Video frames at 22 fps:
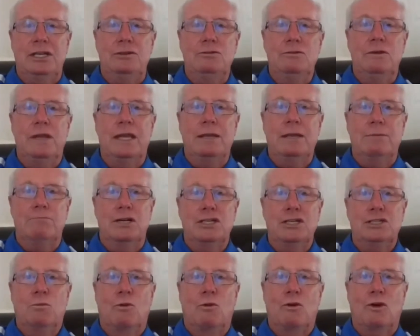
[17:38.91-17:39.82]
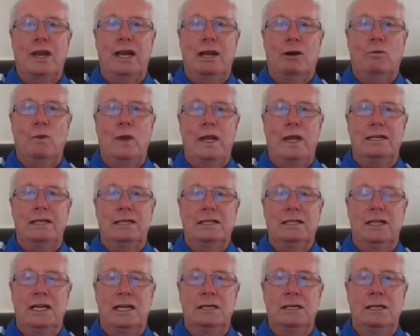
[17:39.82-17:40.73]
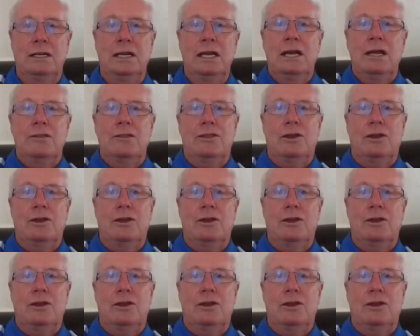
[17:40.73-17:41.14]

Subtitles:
You get much more air-weighted lung.